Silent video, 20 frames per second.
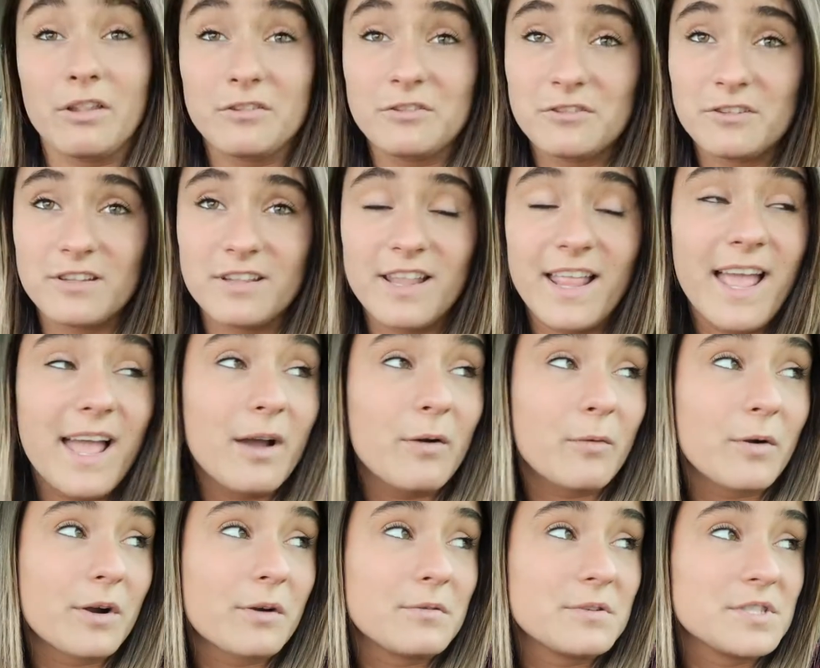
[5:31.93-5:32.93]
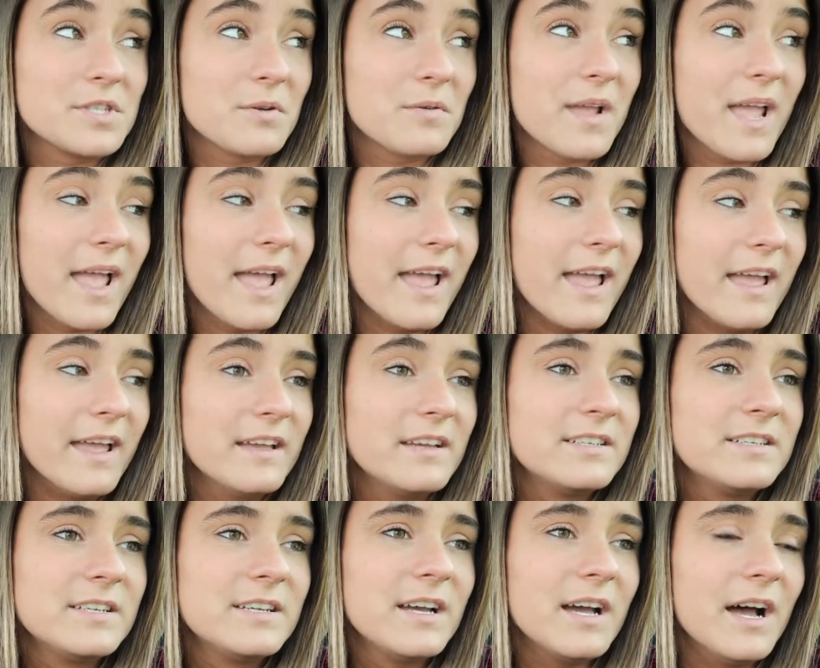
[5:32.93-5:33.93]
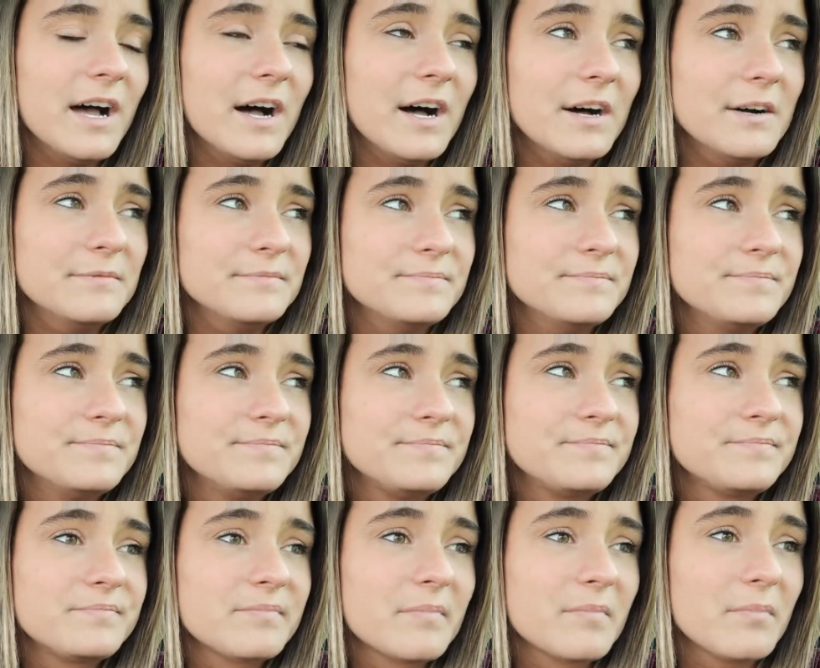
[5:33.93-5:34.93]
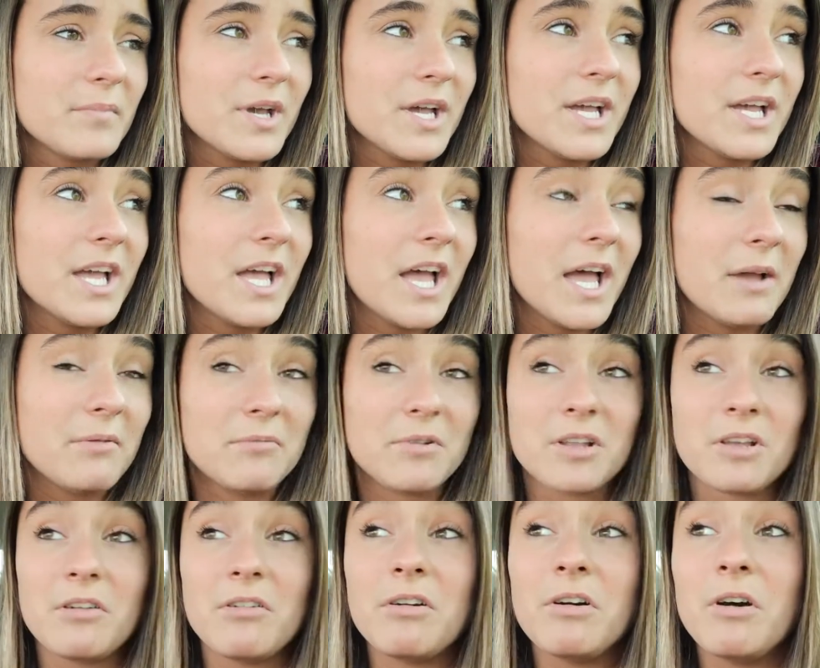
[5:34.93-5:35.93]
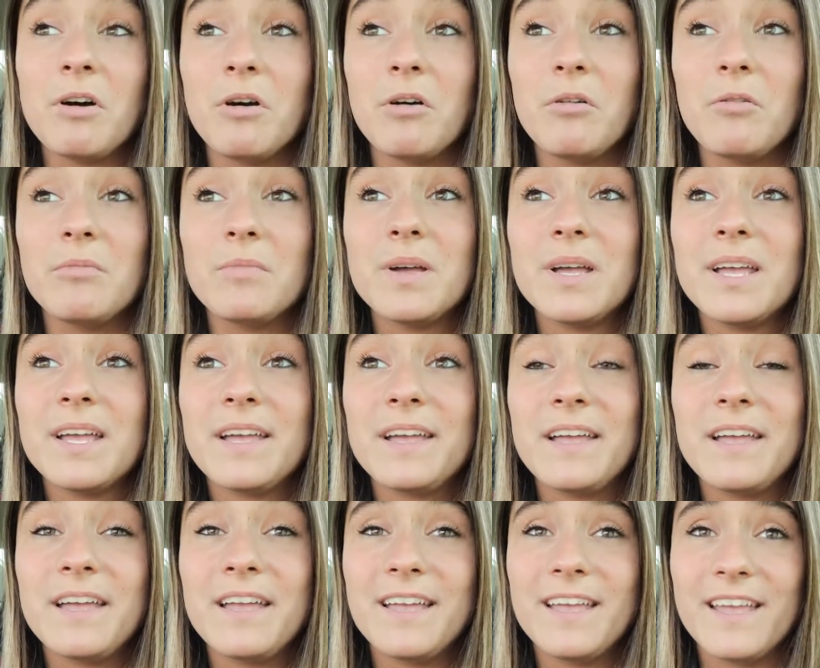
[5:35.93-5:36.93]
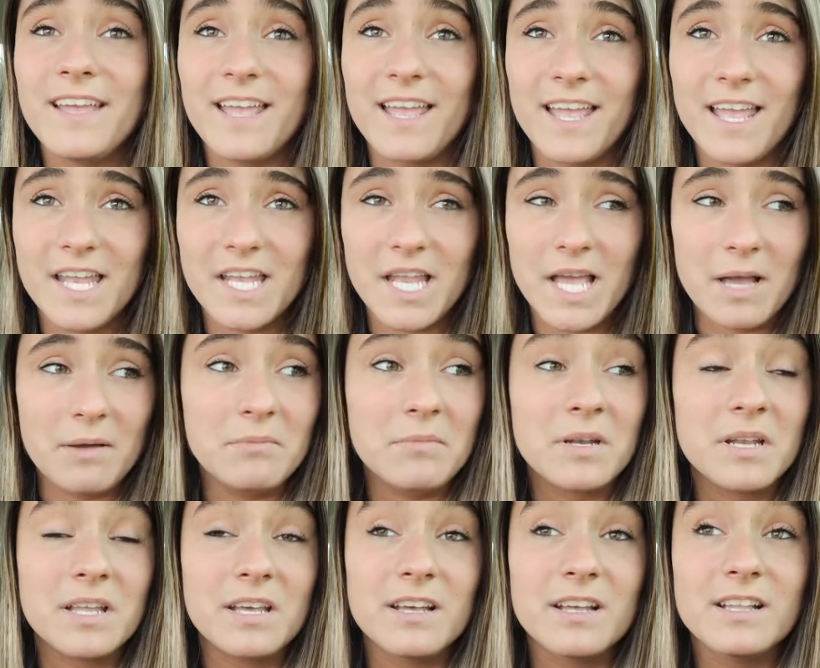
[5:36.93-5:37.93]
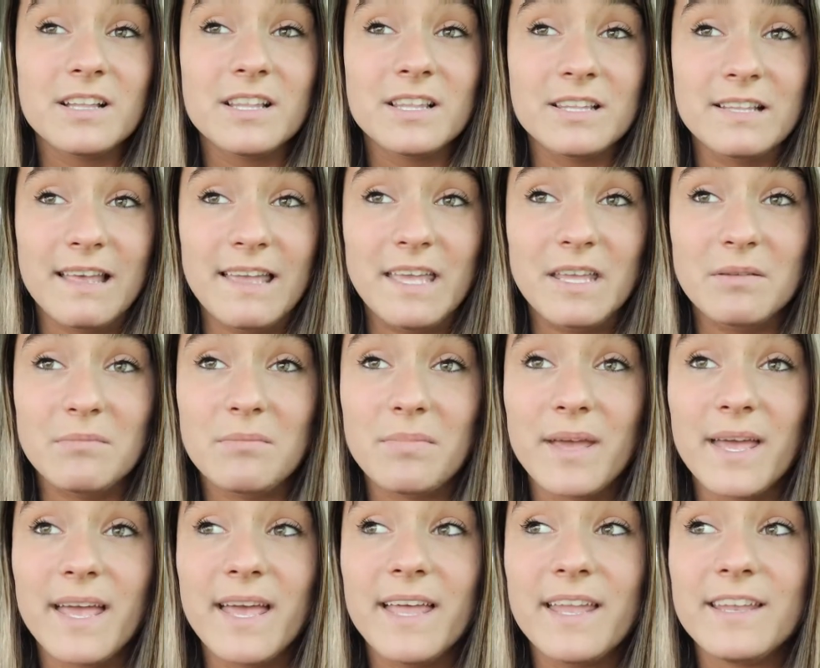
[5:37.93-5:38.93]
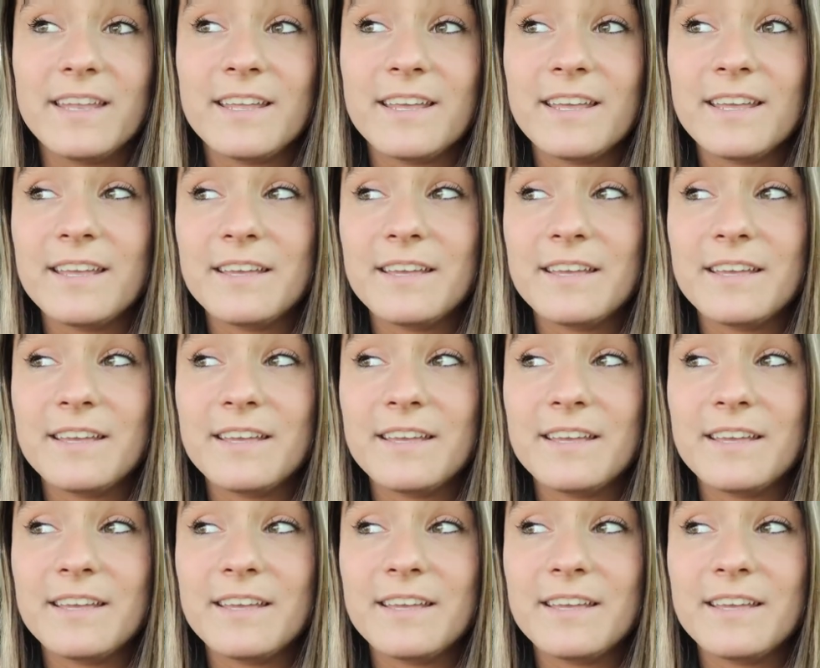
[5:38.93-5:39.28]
Other than that, work was okay. But I'm gonna go home and I'm gonna lay in bed.